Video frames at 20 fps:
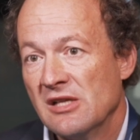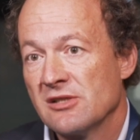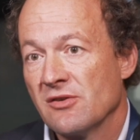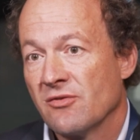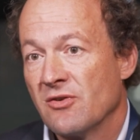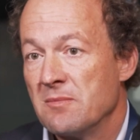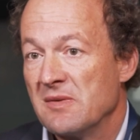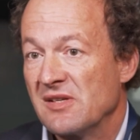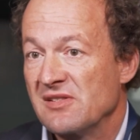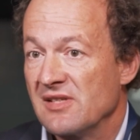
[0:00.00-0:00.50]
So
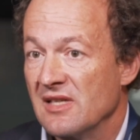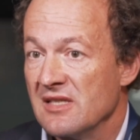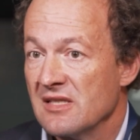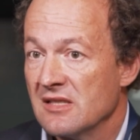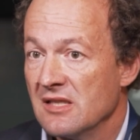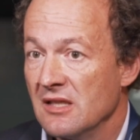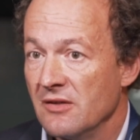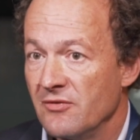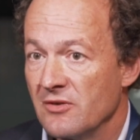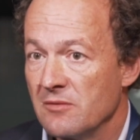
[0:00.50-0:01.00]
from a
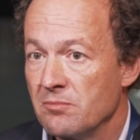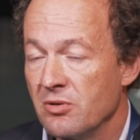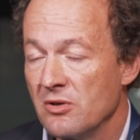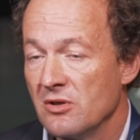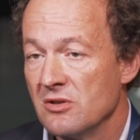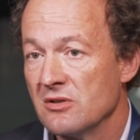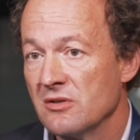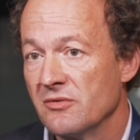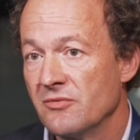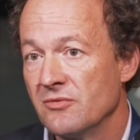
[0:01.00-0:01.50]
scientific
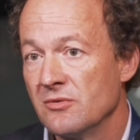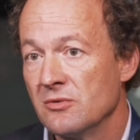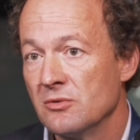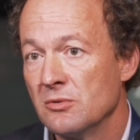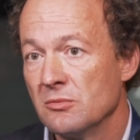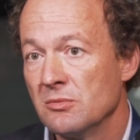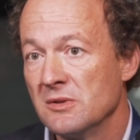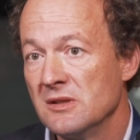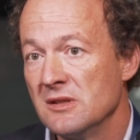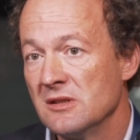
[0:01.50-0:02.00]
point of view,
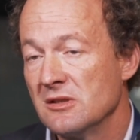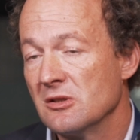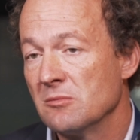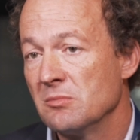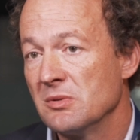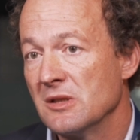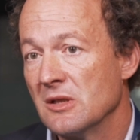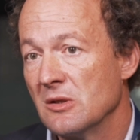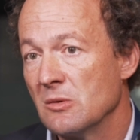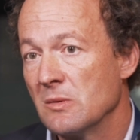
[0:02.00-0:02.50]
we need to
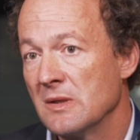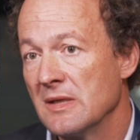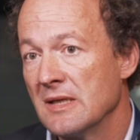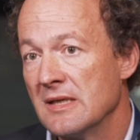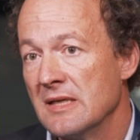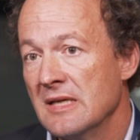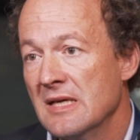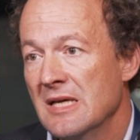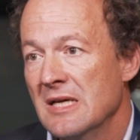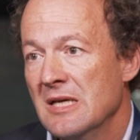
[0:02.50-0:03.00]
be
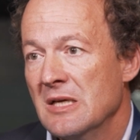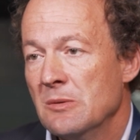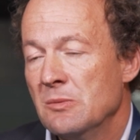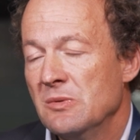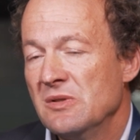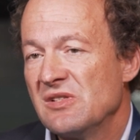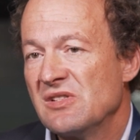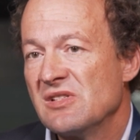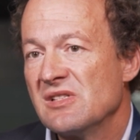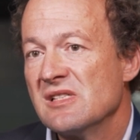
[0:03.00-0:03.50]
aware
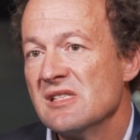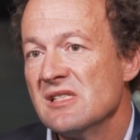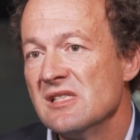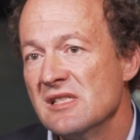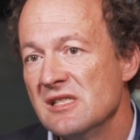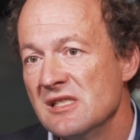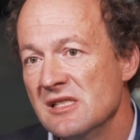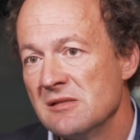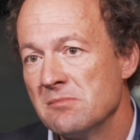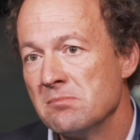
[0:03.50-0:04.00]
we still
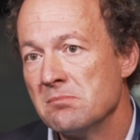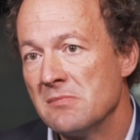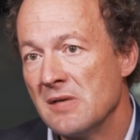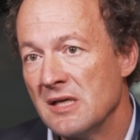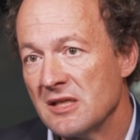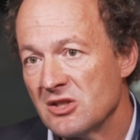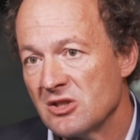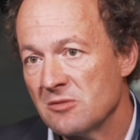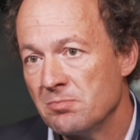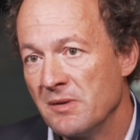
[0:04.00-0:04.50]
need
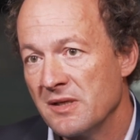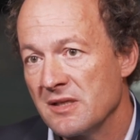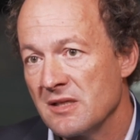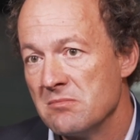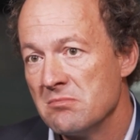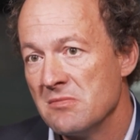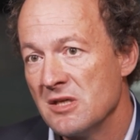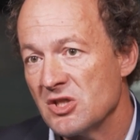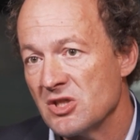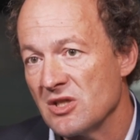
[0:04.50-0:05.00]
much better
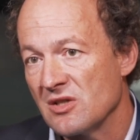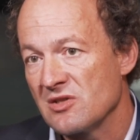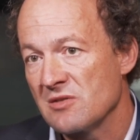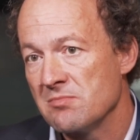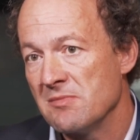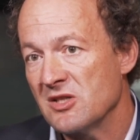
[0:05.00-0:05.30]
measures,